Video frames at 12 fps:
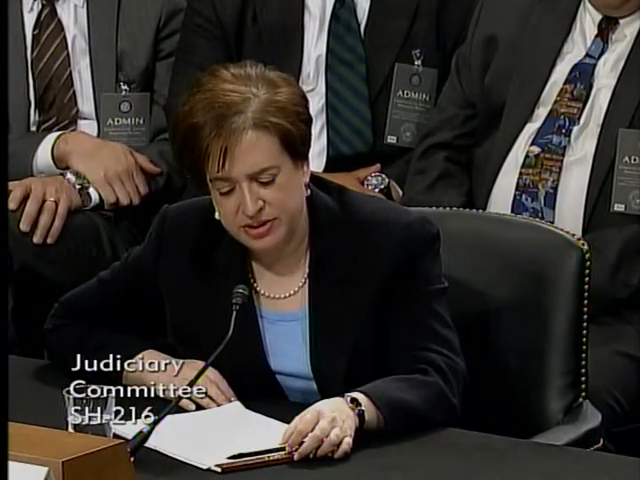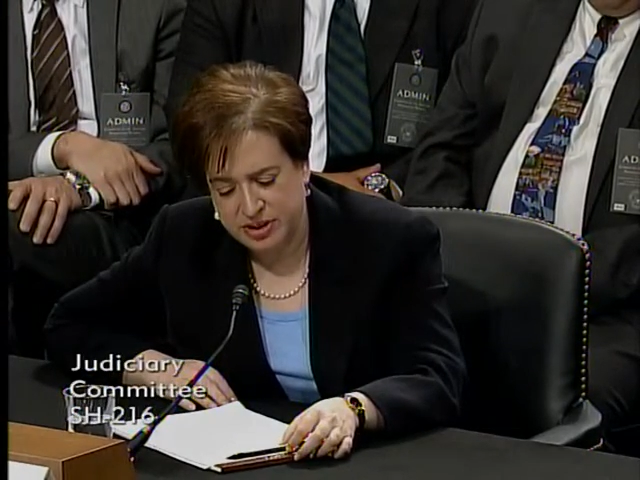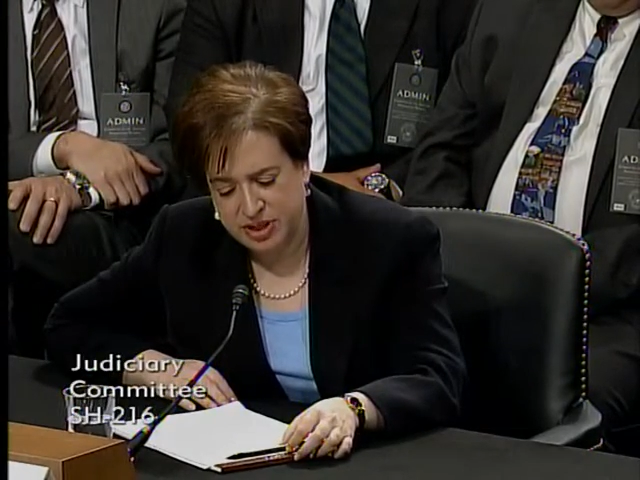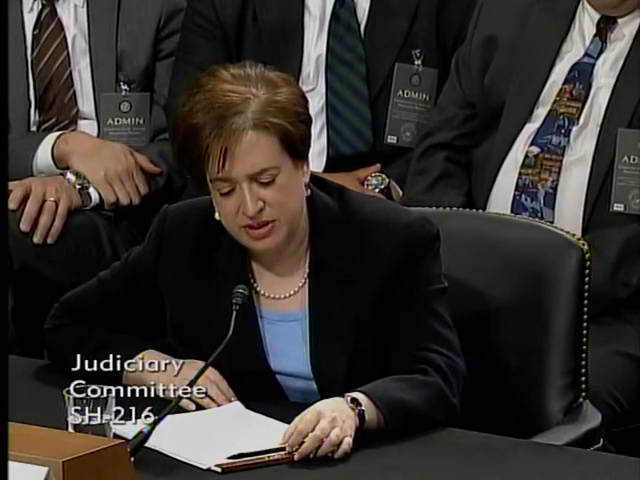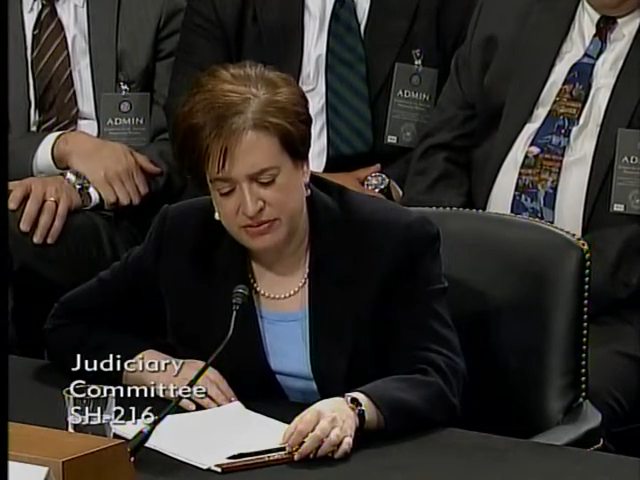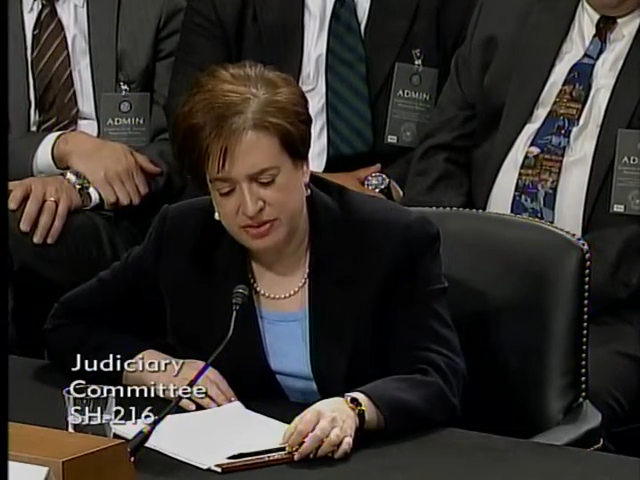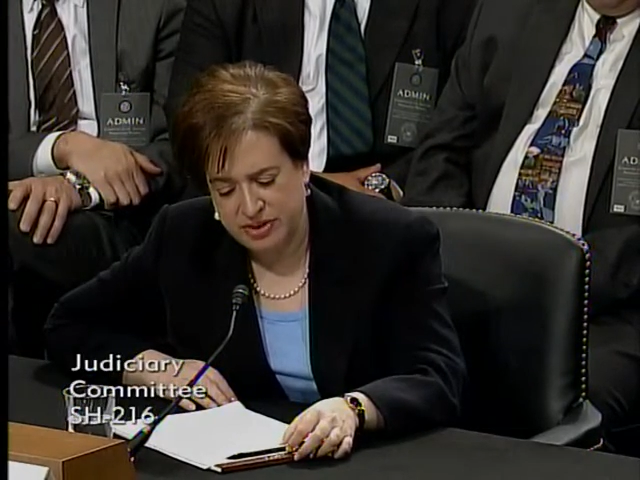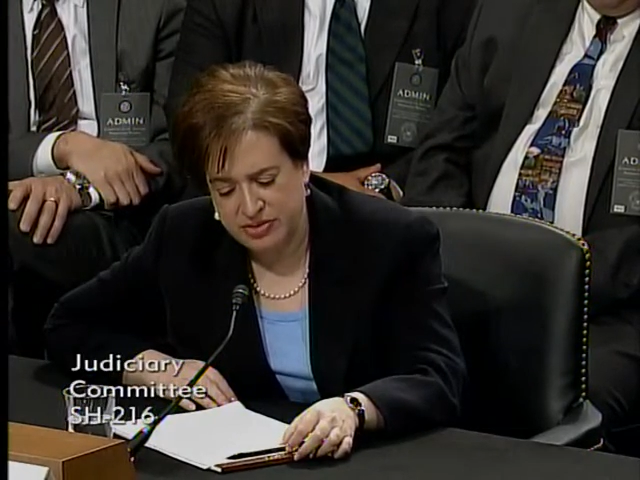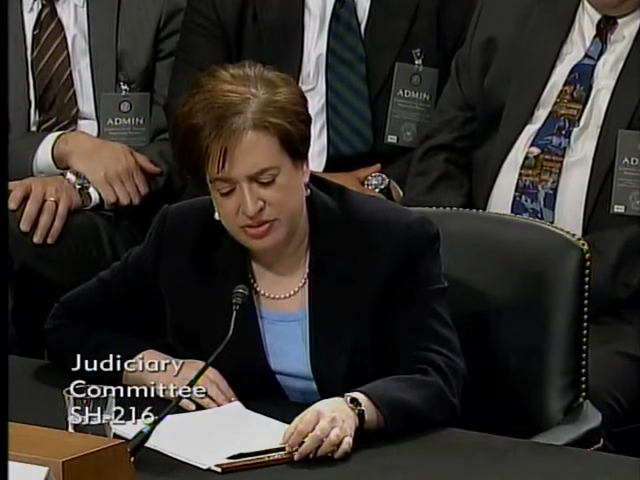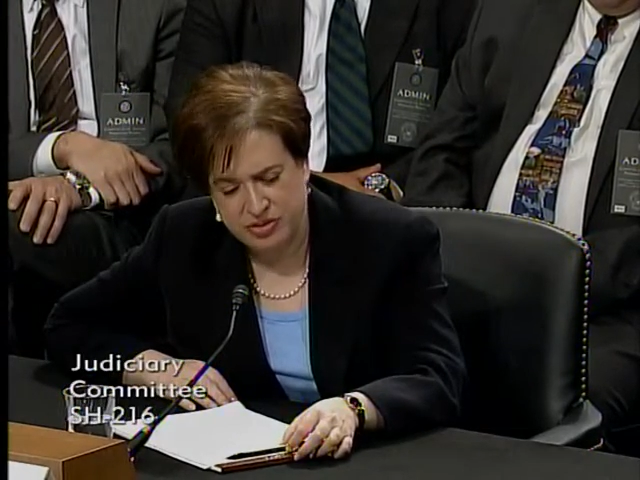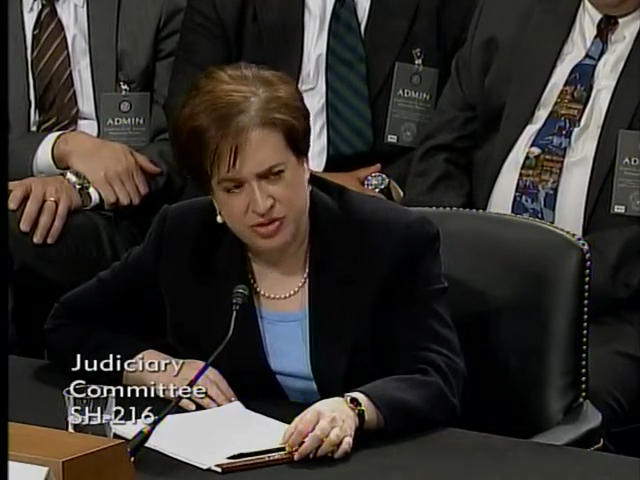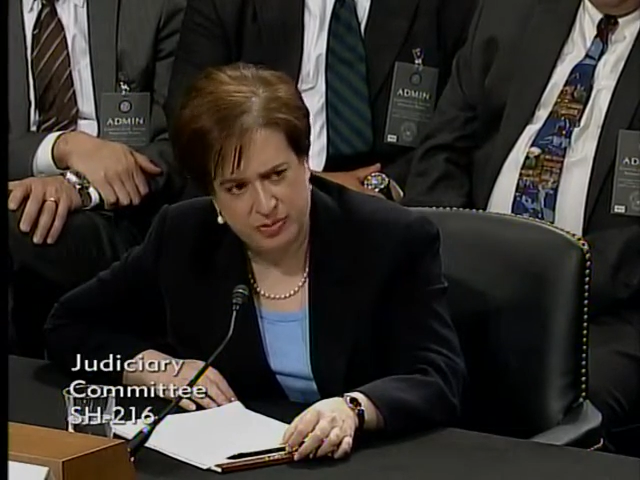The confidence
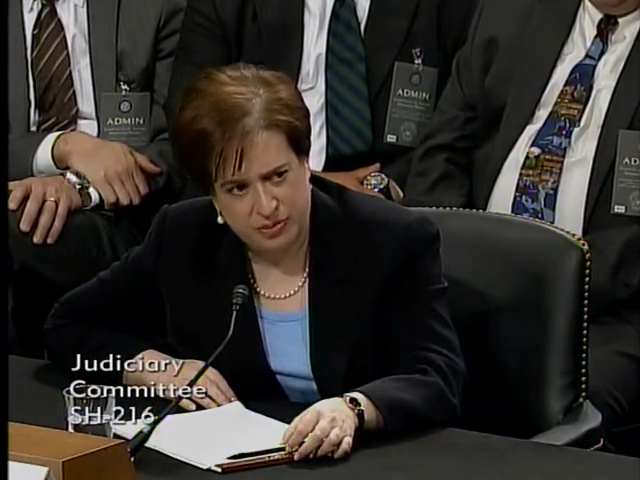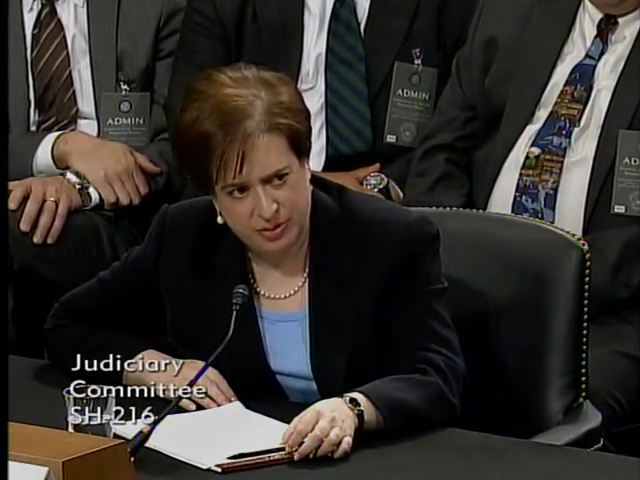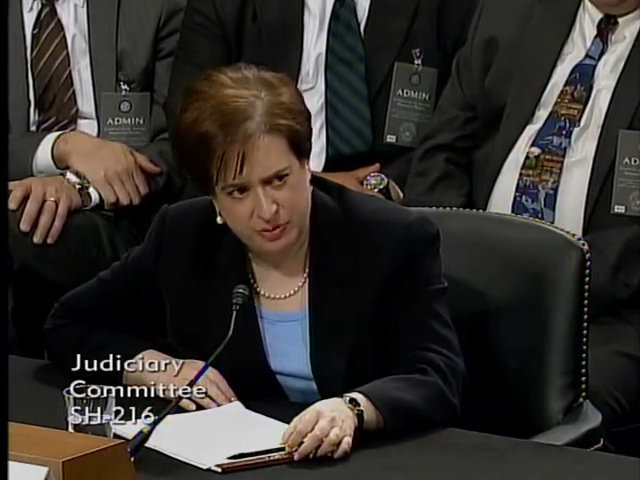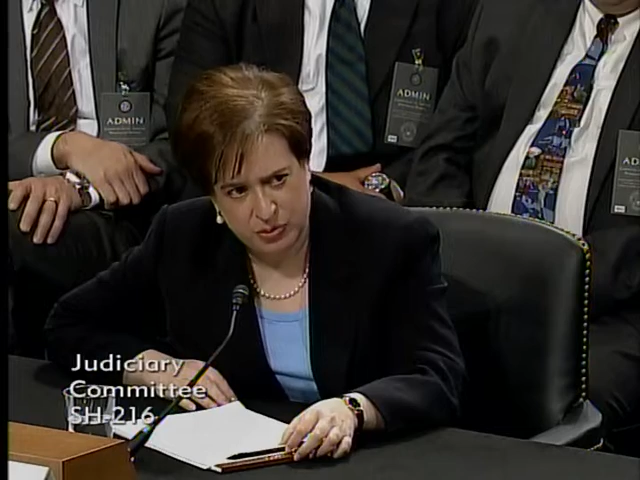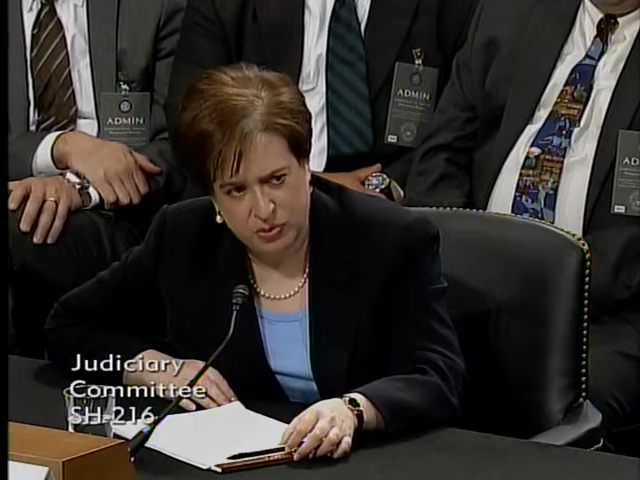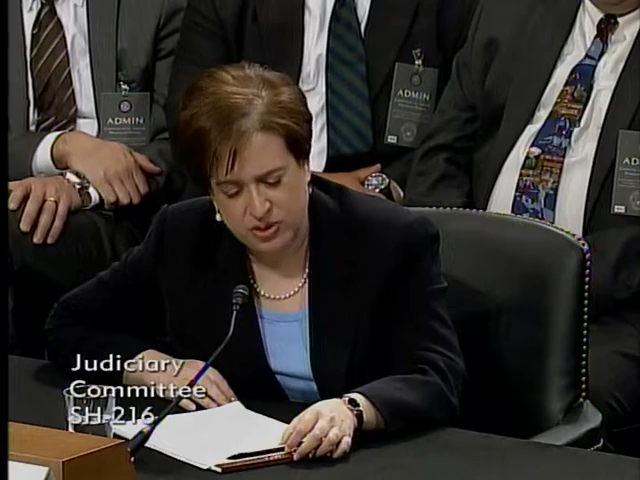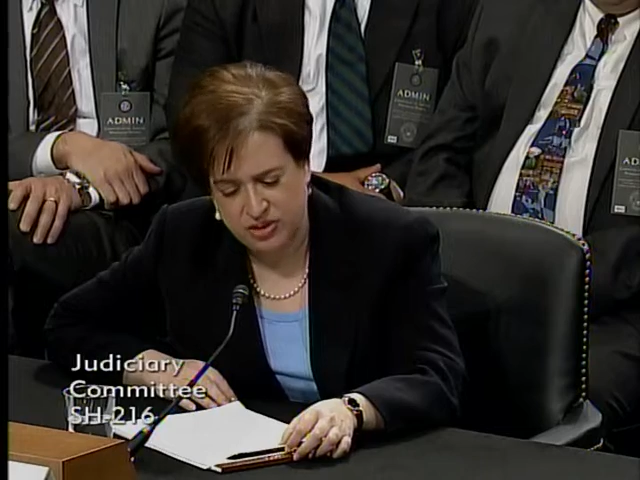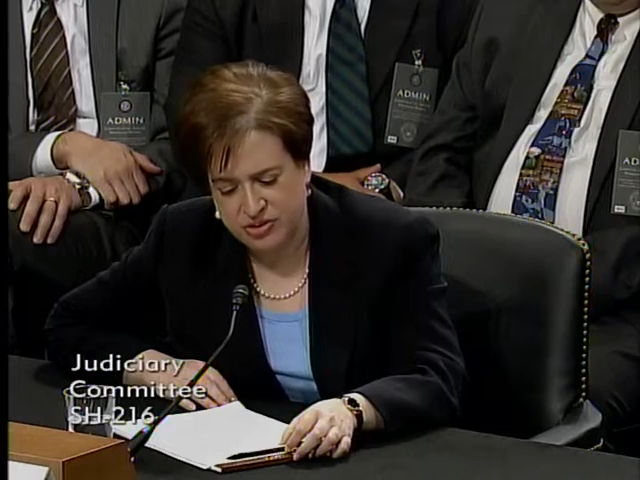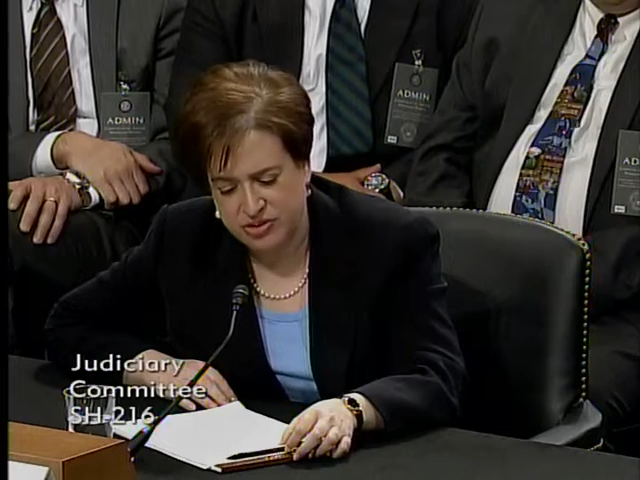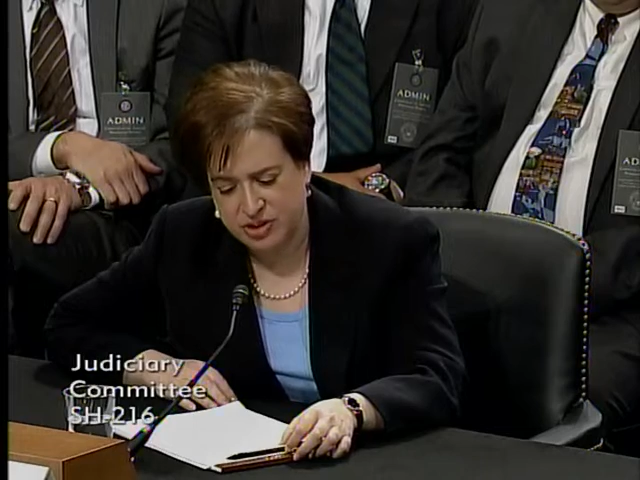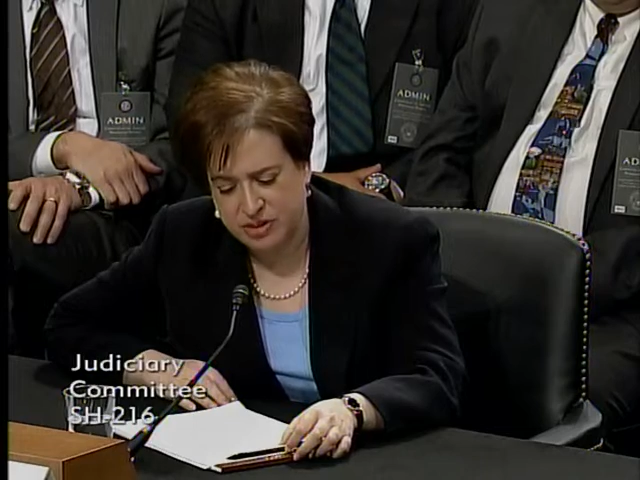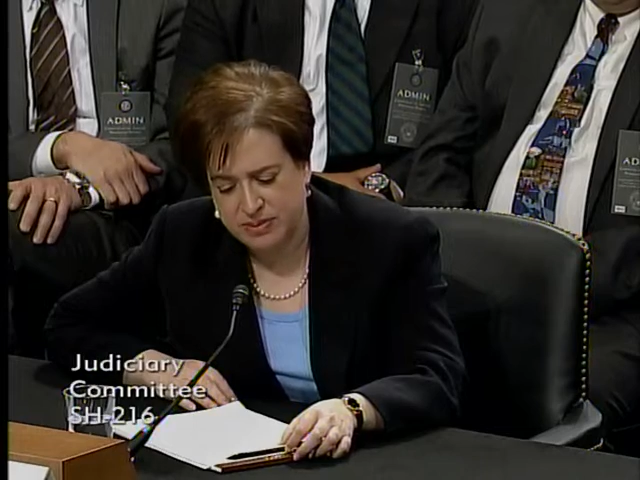in the Supreme Court is
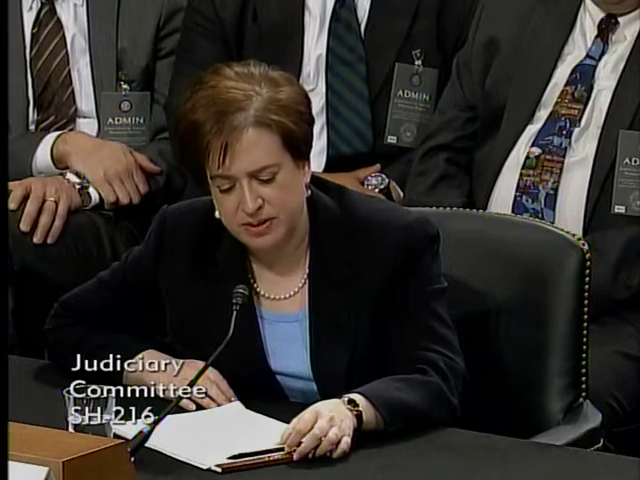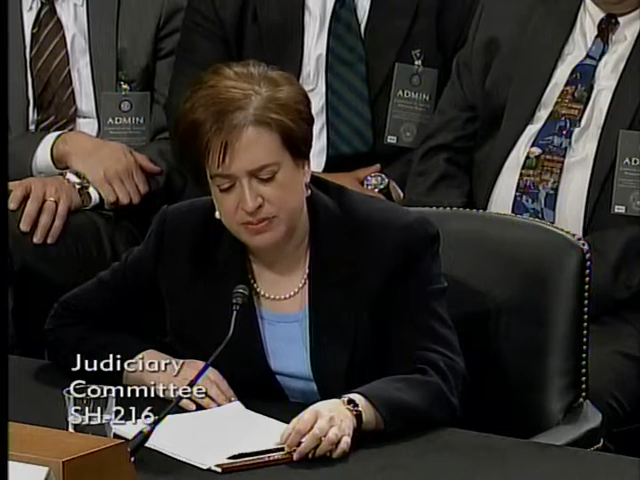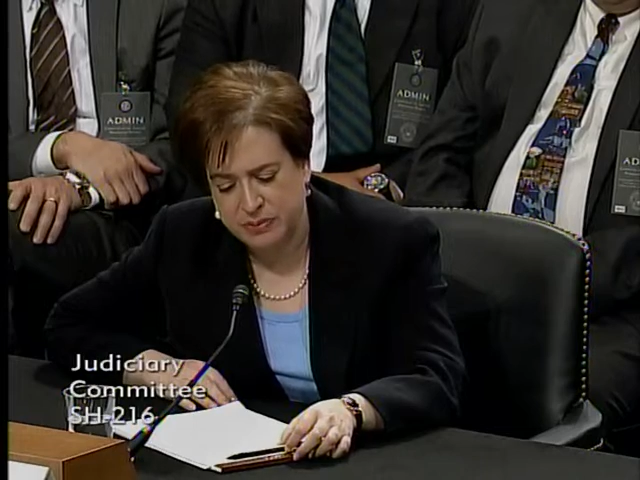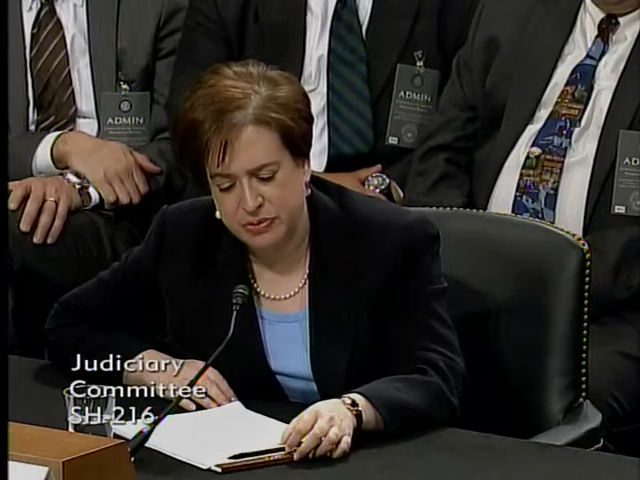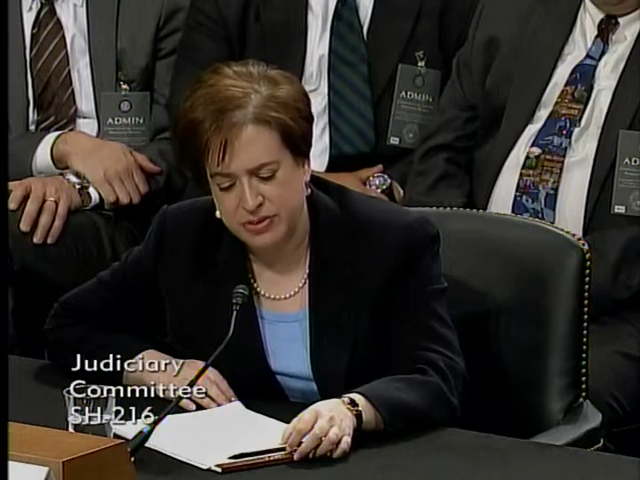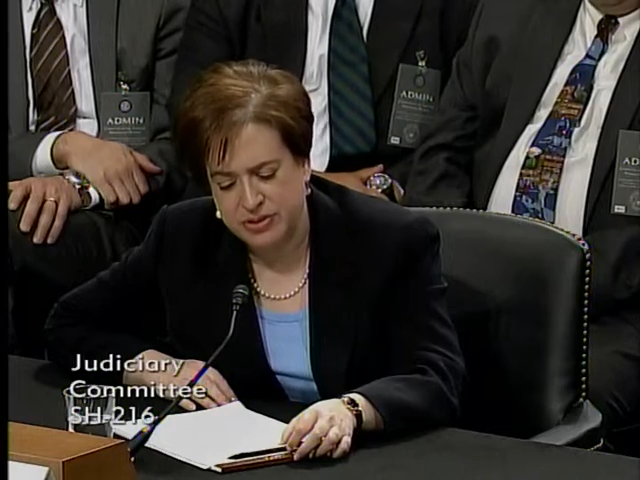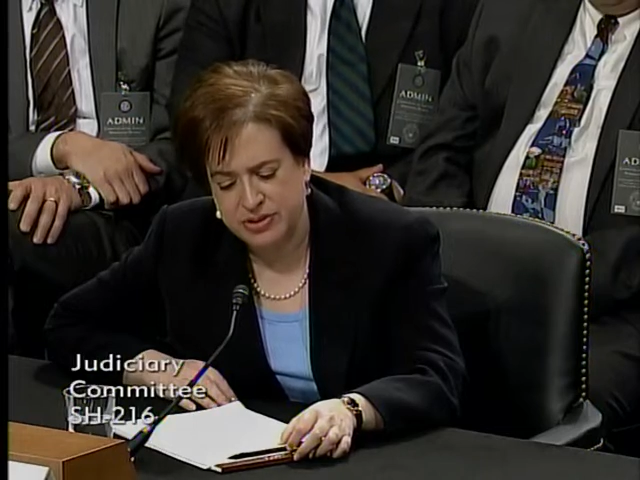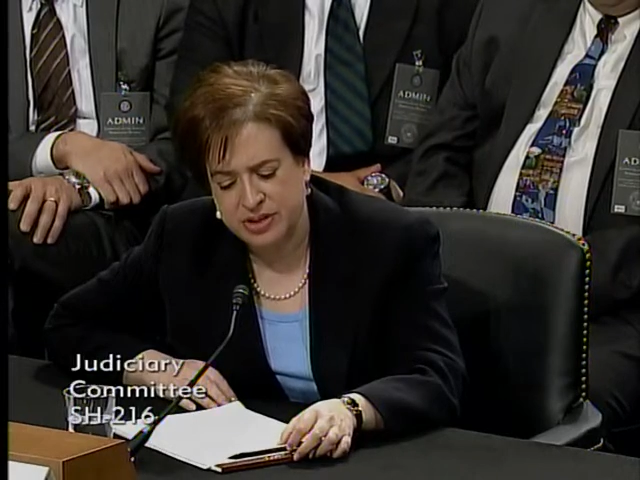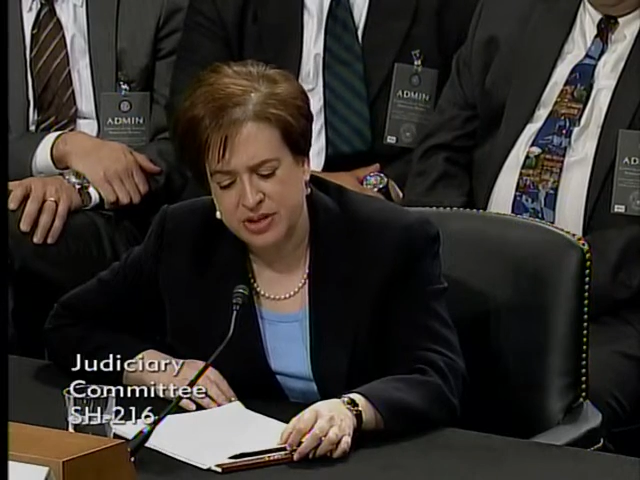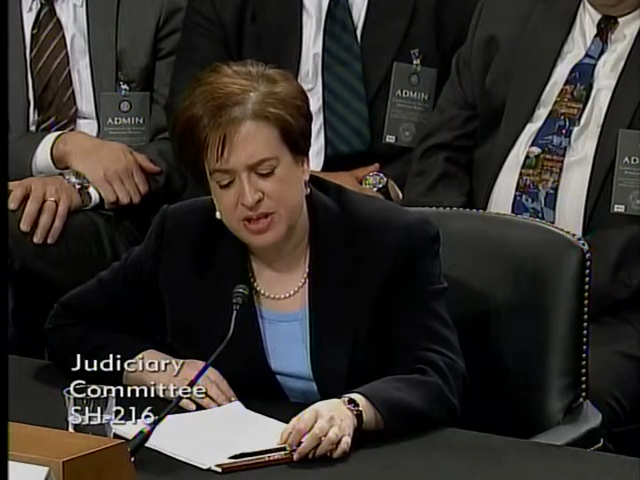terribly important.